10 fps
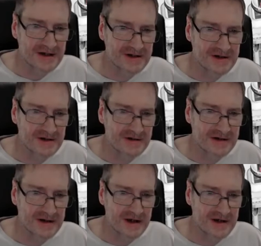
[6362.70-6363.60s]
texture,
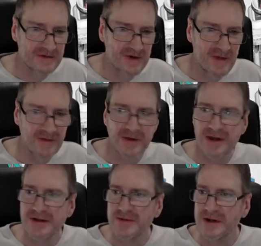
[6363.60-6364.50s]
did I U V map
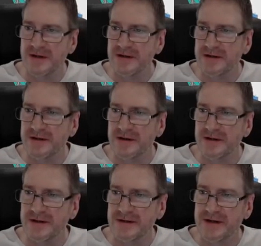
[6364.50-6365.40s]
these ones?
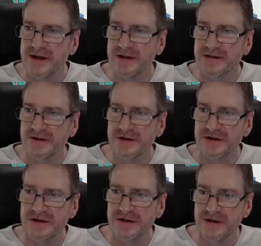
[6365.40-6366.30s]
Is the next
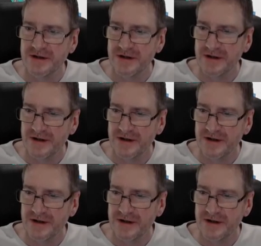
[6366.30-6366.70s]
question.